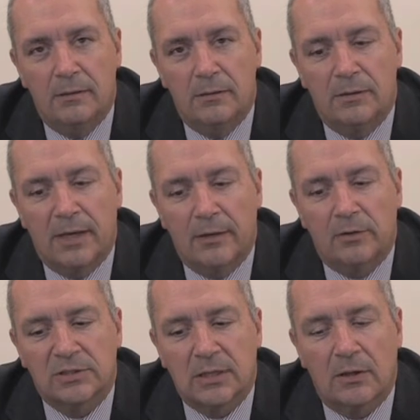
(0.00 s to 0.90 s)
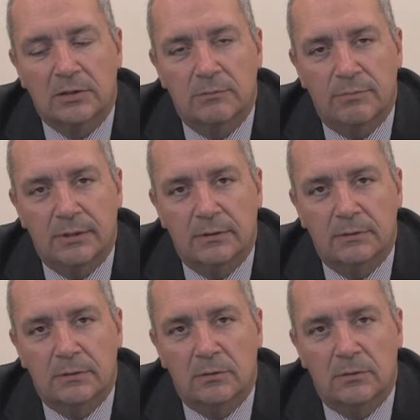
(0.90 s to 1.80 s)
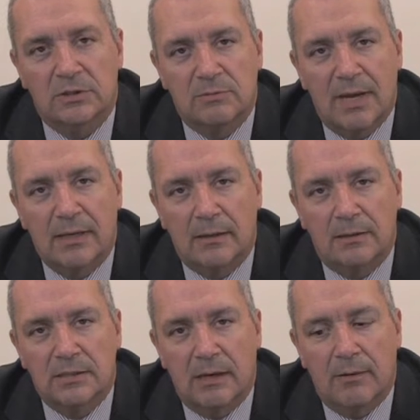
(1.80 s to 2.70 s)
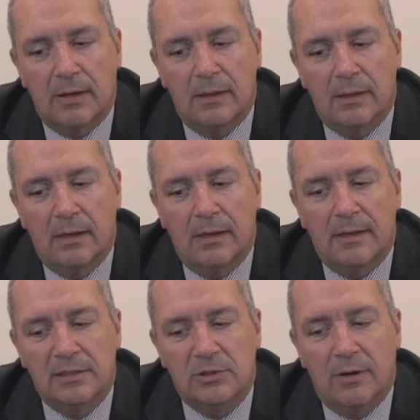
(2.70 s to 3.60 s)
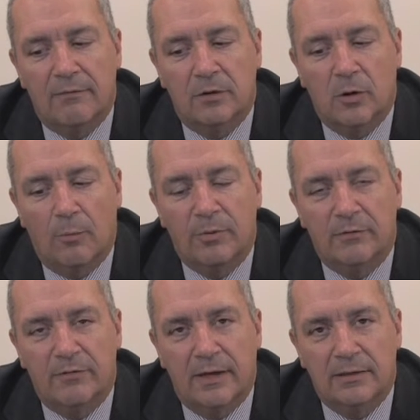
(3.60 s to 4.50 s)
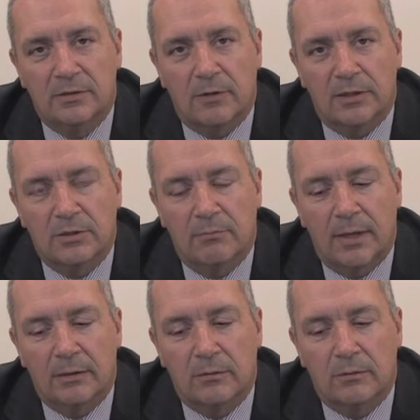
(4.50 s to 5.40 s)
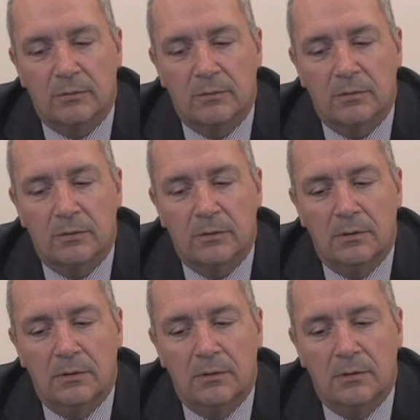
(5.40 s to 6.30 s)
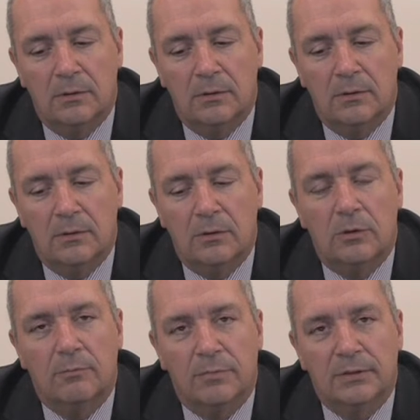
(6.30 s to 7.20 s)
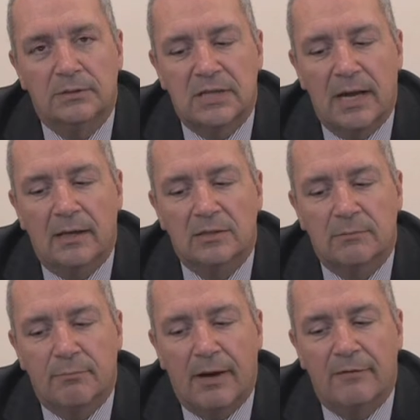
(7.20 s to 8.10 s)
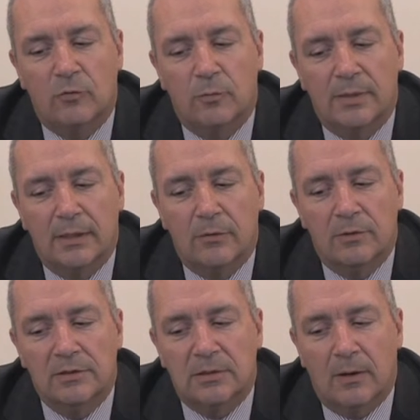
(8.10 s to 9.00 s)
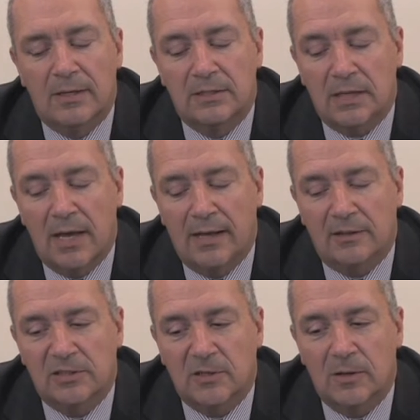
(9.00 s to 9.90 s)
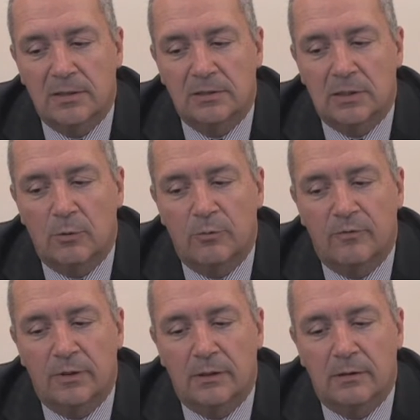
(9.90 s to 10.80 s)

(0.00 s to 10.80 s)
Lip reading: you cannot start to build or dismantle a tower unless you have a copy of that instruction manual. You can build towers above or below these heights outside the scope of EN